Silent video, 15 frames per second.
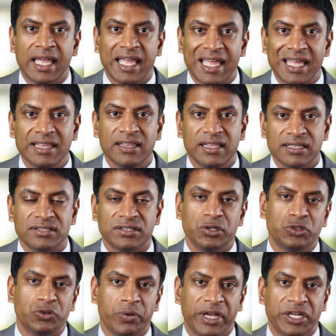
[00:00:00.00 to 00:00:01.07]
In these
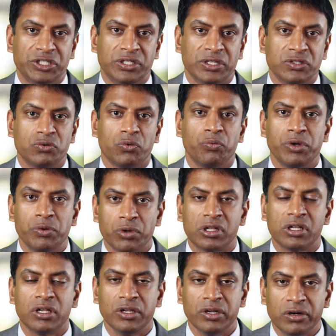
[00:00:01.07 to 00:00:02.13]
situations, we will
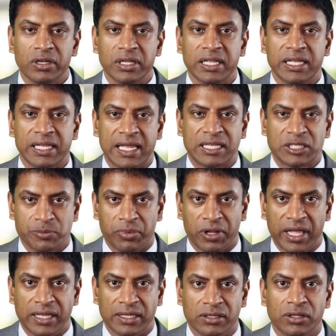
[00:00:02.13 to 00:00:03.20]
clearly
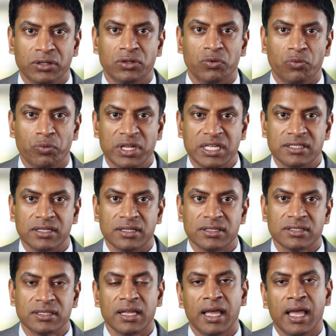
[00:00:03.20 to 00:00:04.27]
explain the
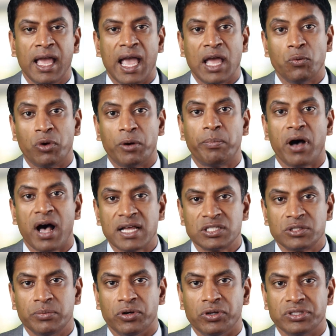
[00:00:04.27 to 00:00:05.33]
reasons and where
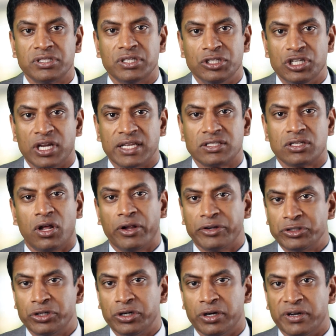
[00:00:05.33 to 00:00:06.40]
possible, suggest
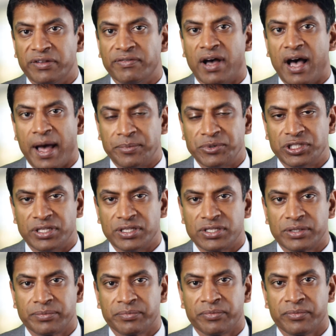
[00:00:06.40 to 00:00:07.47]
alternative
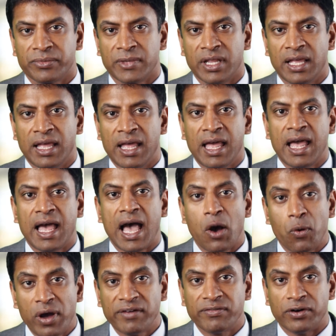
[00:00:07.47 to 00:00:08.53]
options.
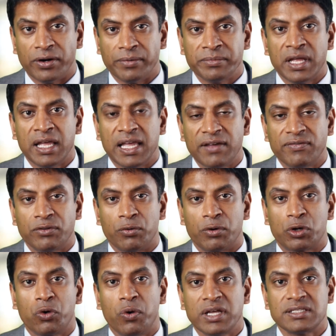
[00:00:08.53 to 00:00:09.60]
However, if the
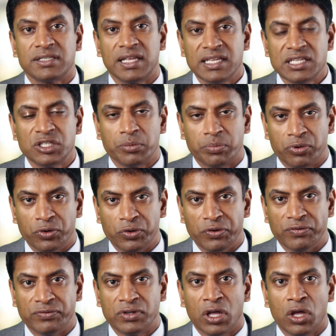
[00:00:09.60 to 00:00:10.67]
request is
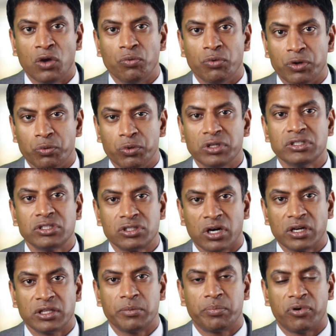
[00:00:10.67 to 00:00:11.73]
approved, we will
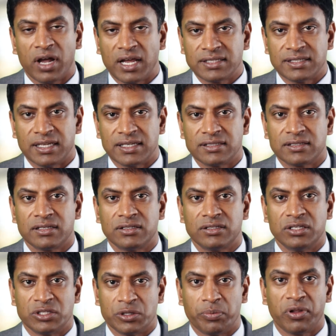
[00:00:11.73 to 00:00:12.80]
start the process
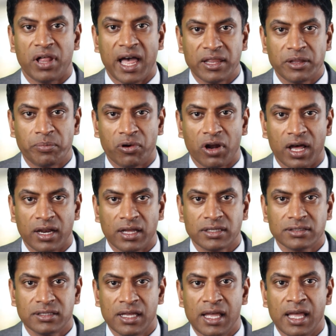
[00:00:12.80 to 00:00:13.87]
to supply the
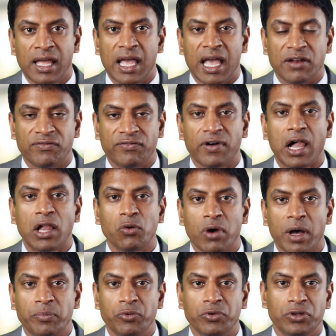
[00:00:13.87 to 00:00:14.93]
product and follow
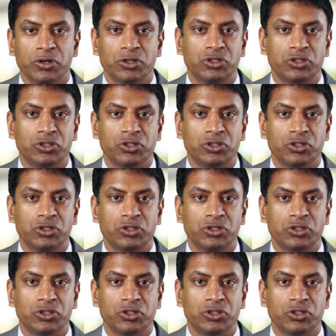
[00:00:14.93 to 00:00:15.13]
up with your